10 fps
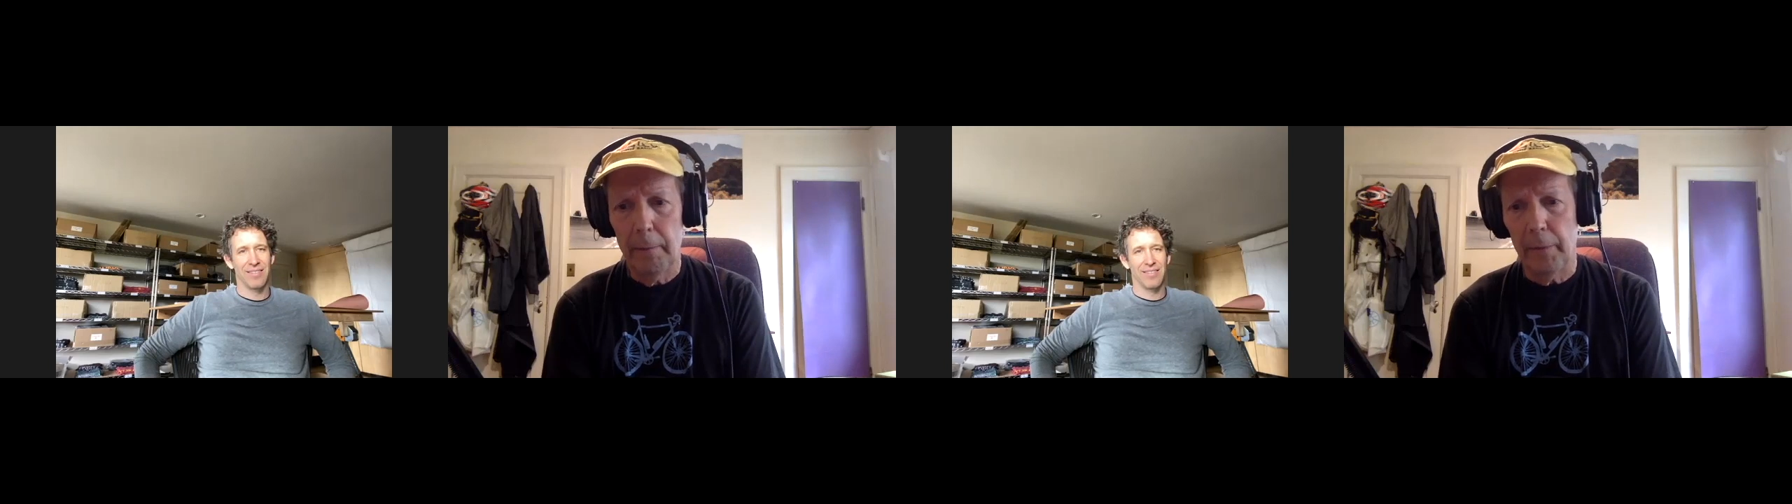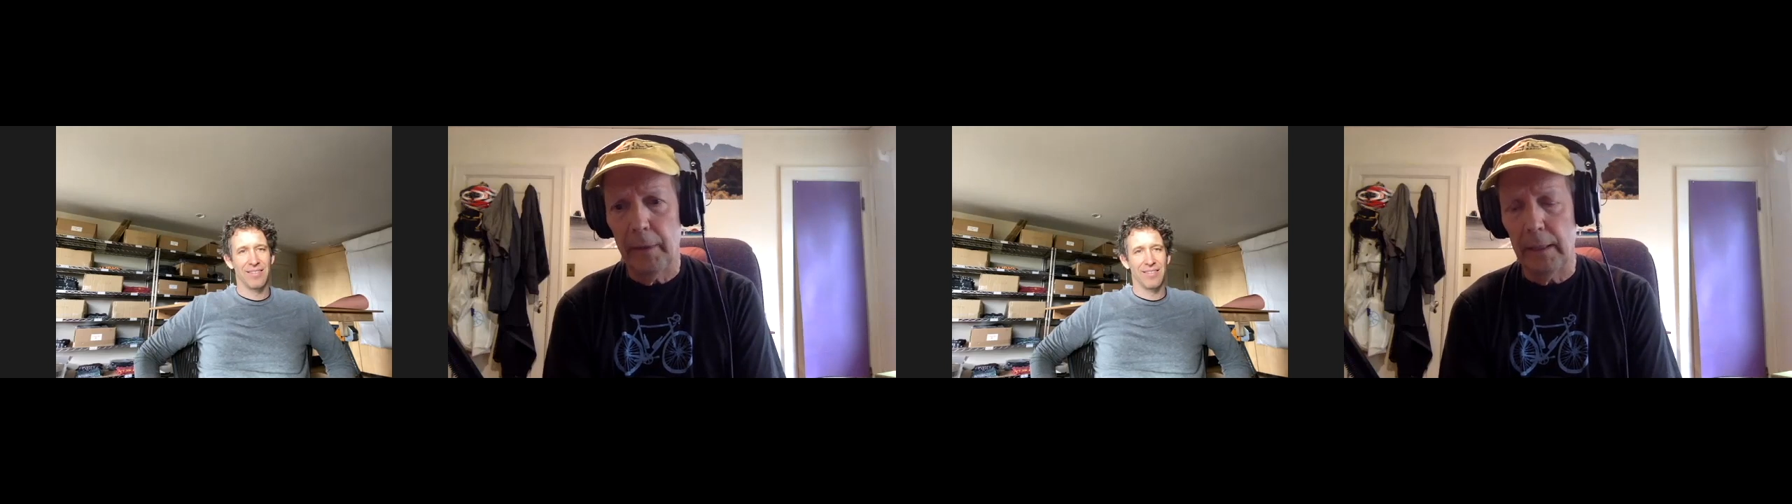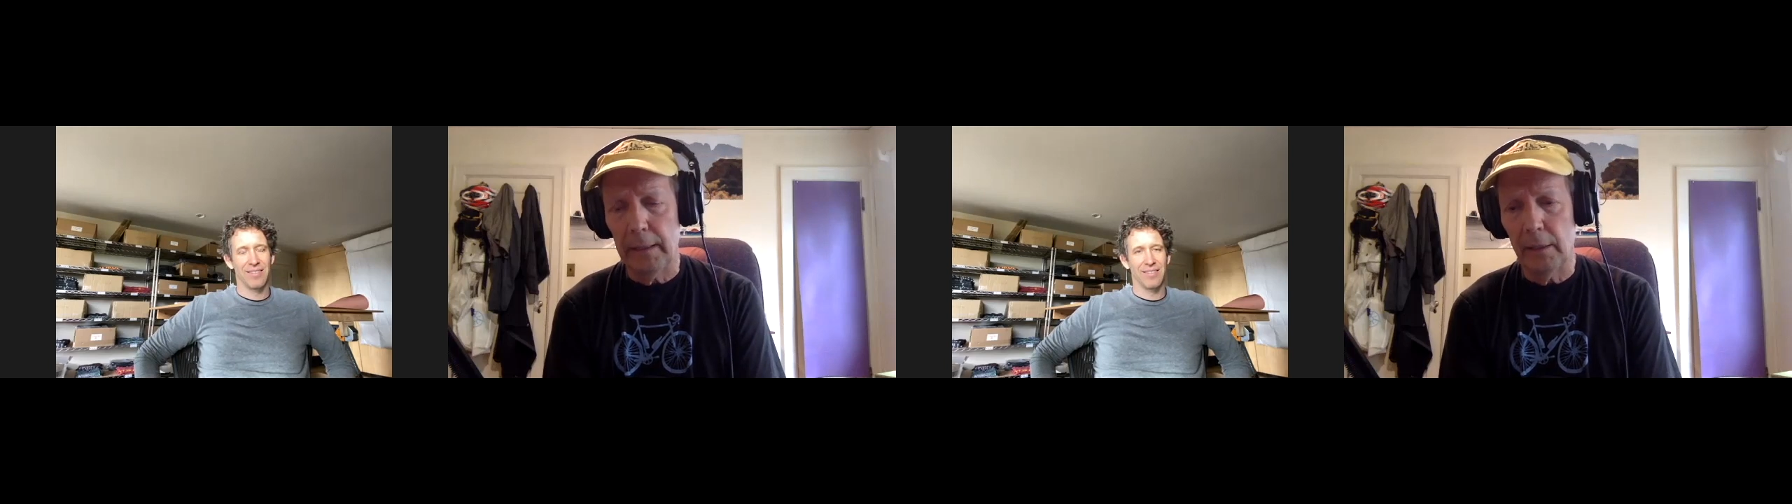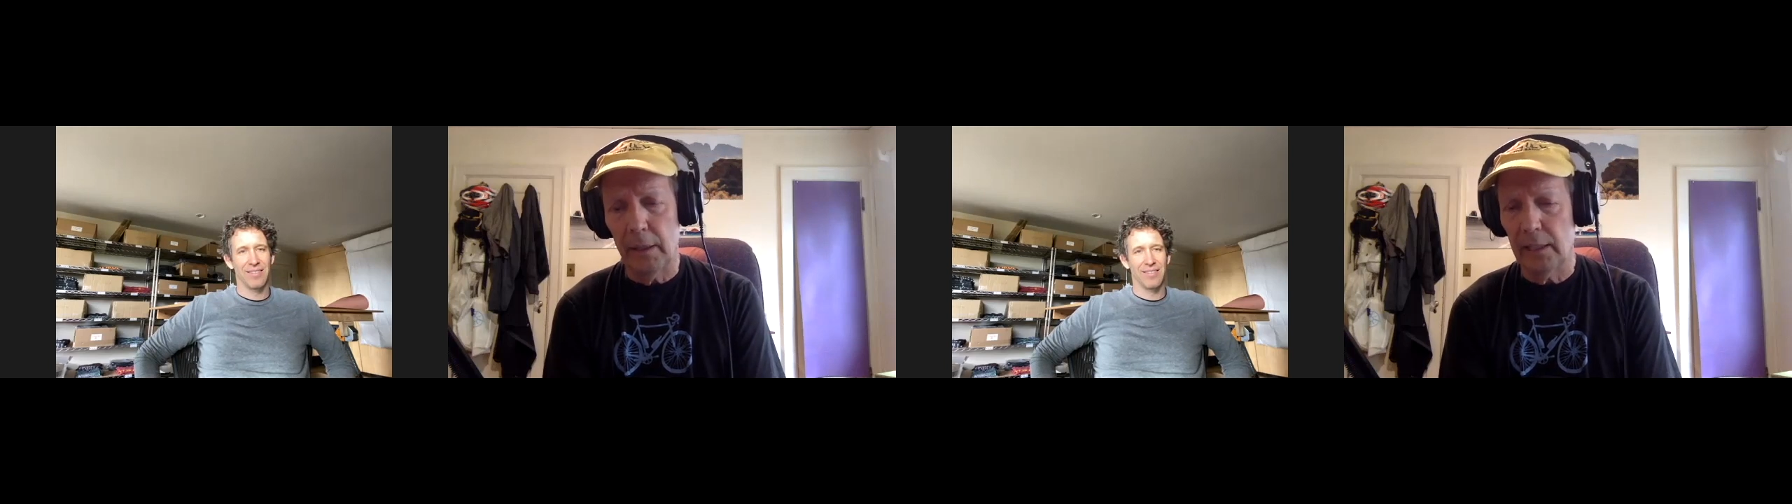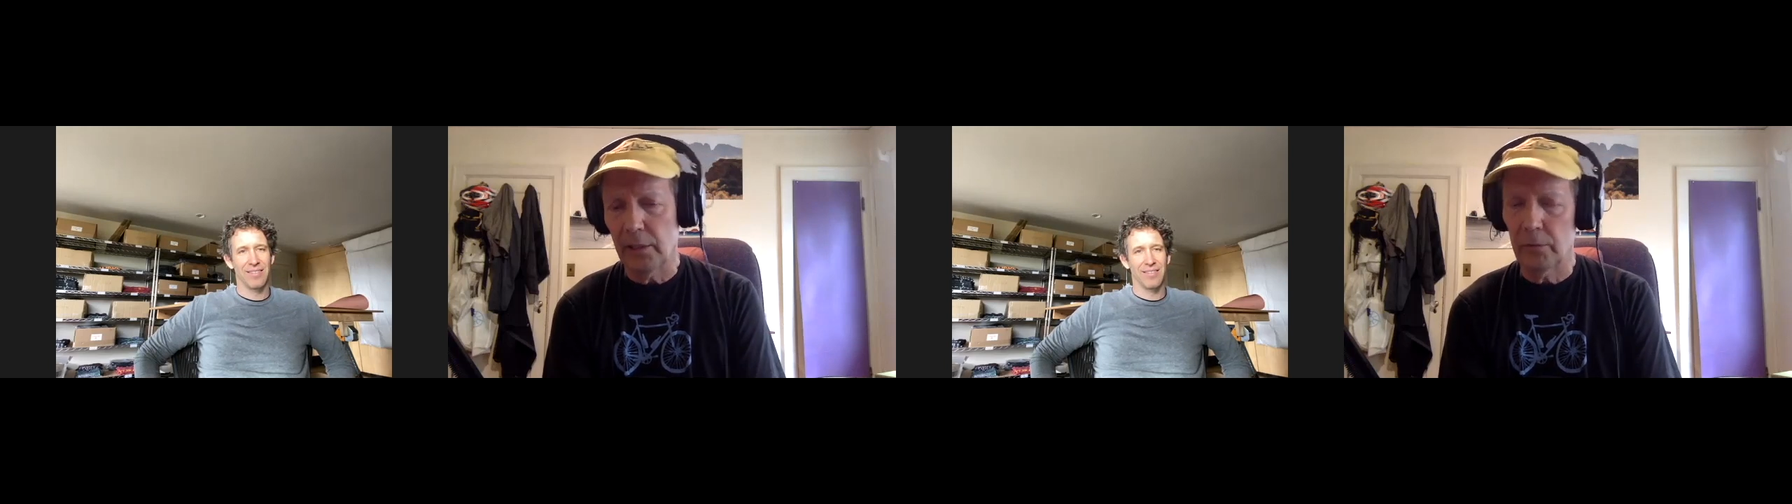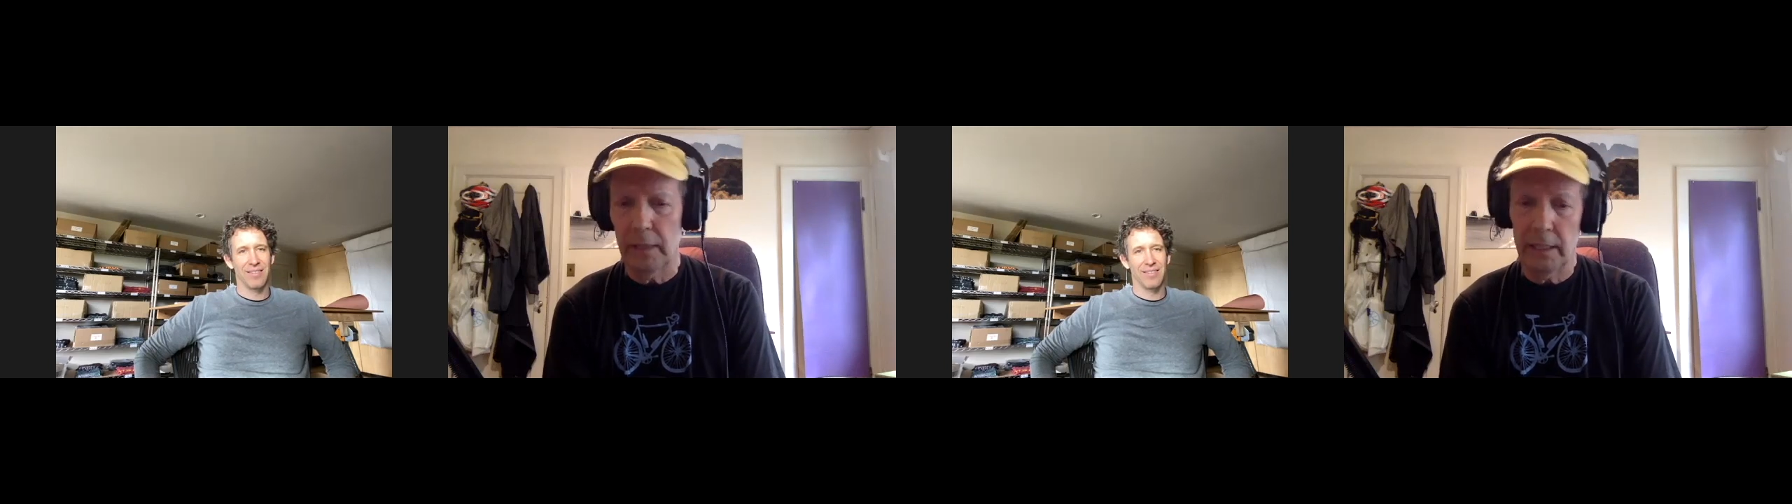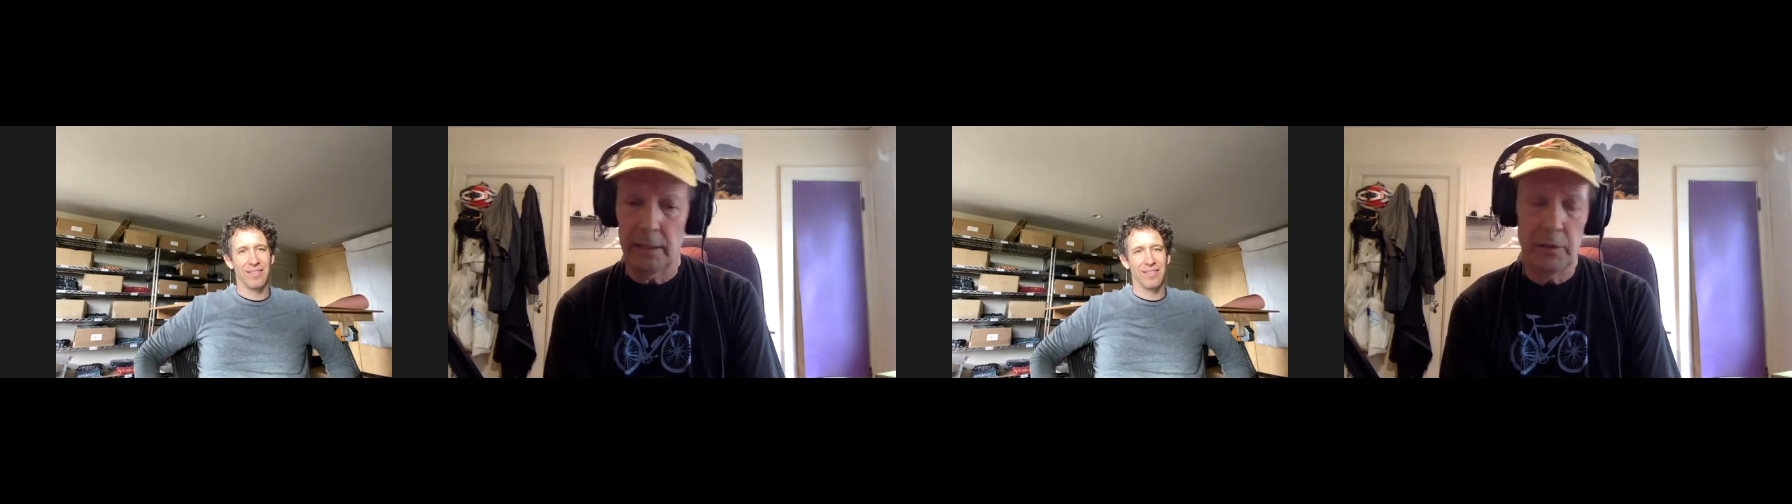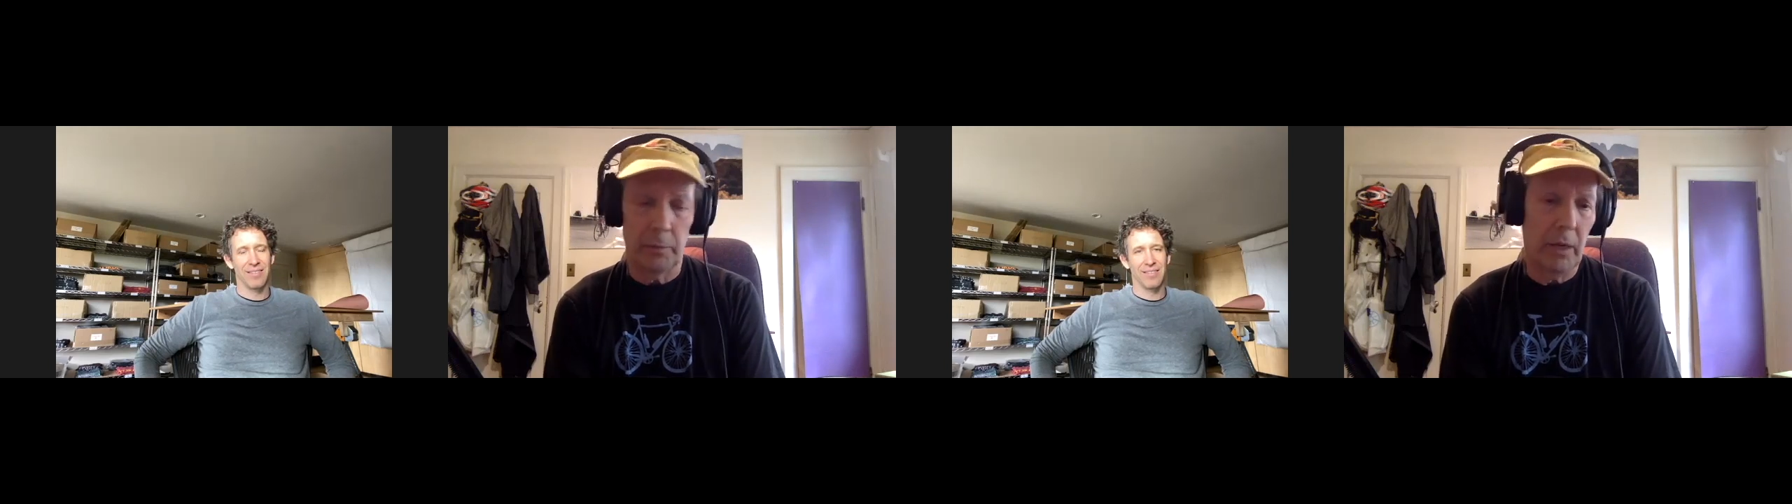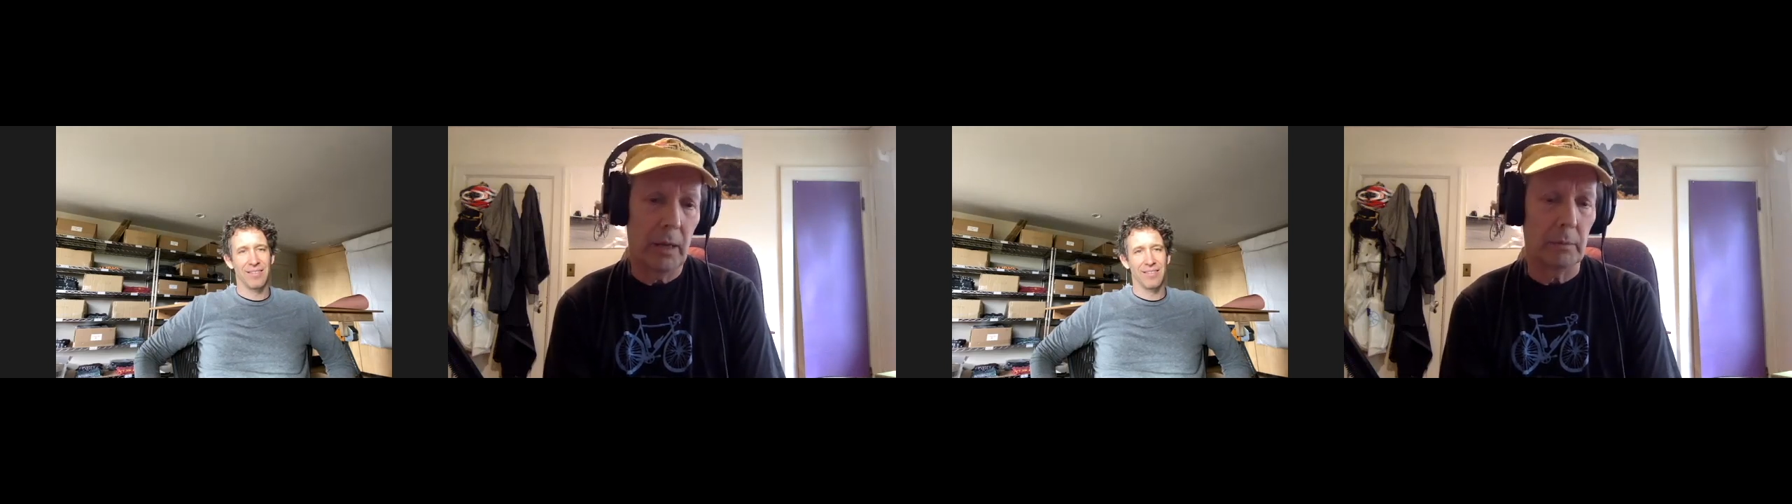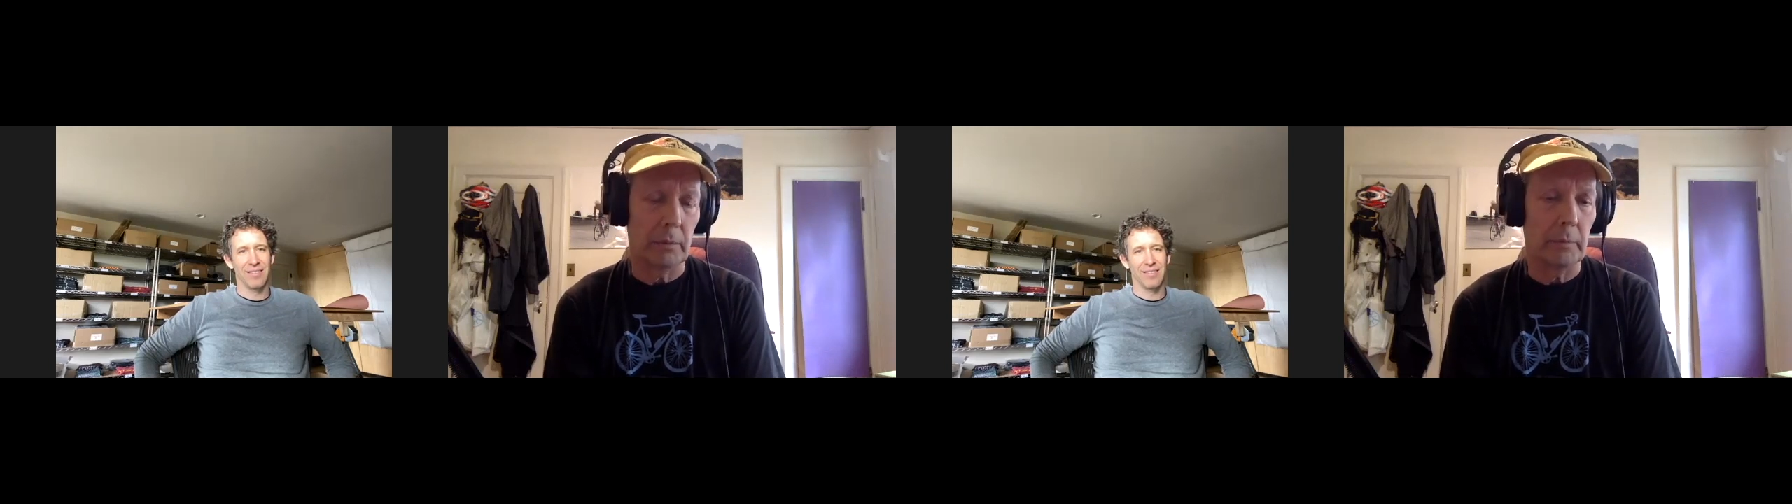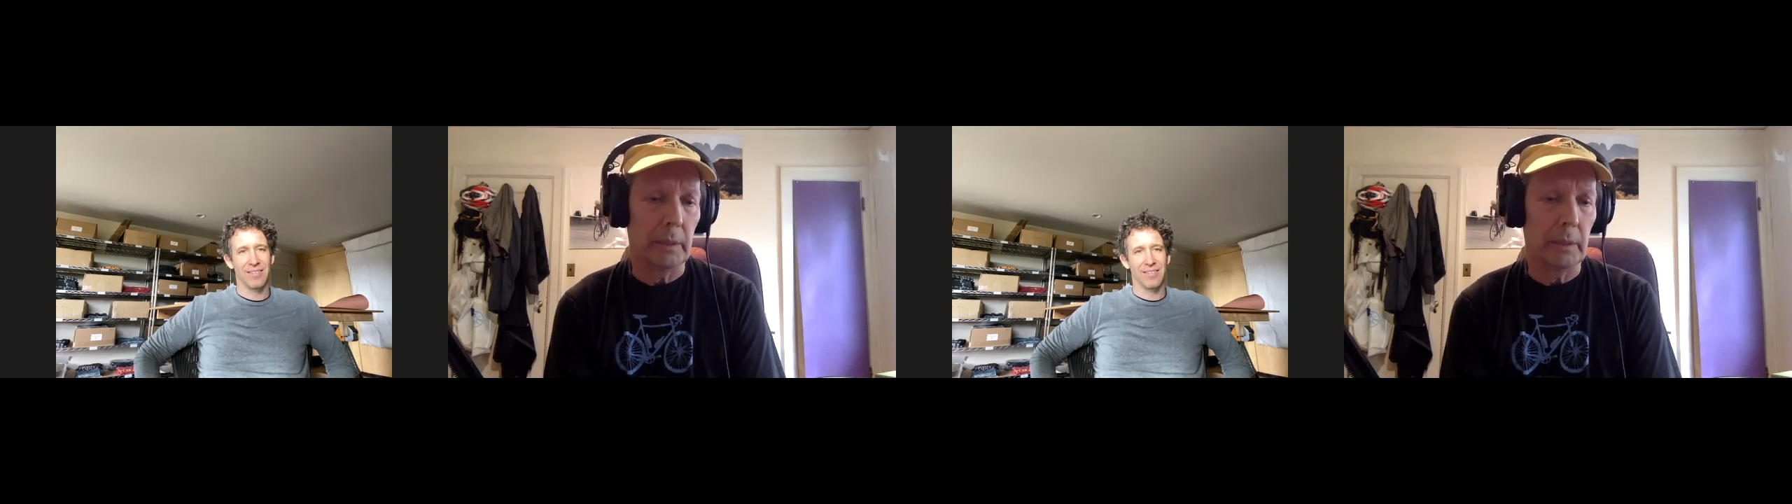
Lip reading: That is a problem,